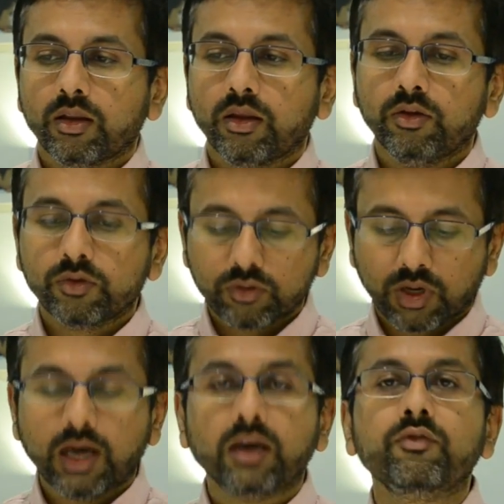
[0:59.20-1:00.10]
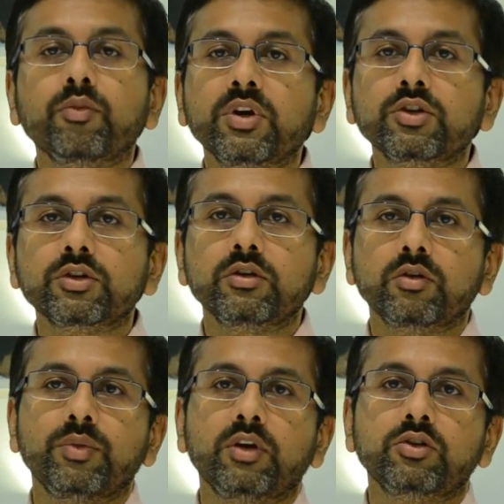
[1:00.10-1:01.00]
They used to collect information
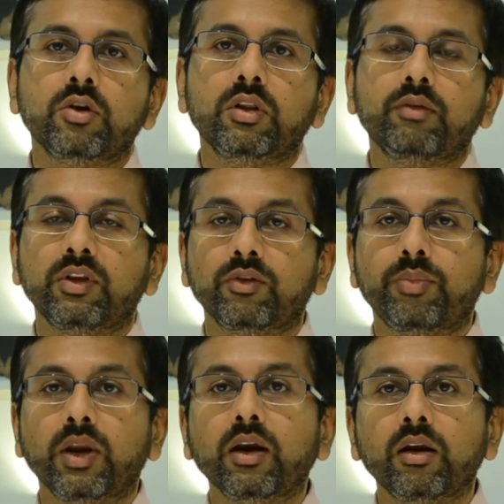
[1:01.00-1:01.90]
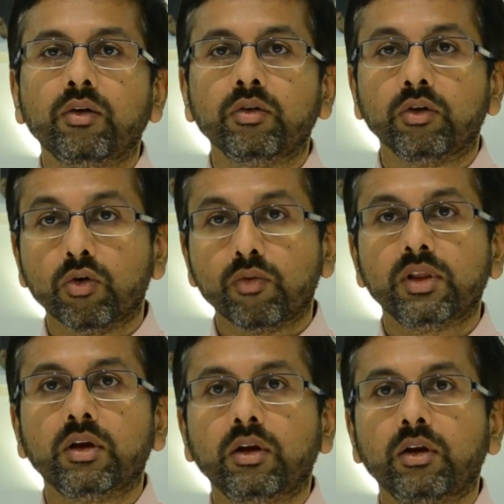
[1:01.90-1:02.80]
to make sure that if there's a breakdown, you know
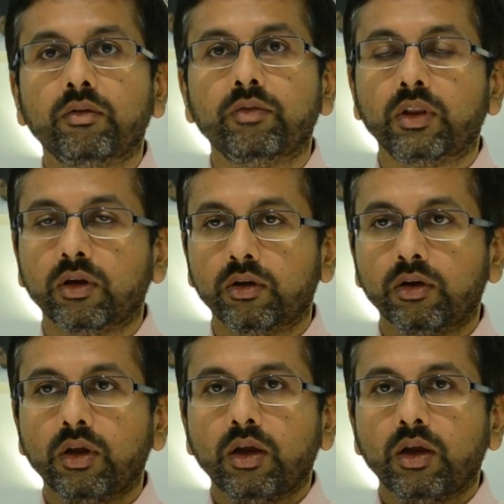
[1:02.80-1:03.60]
where the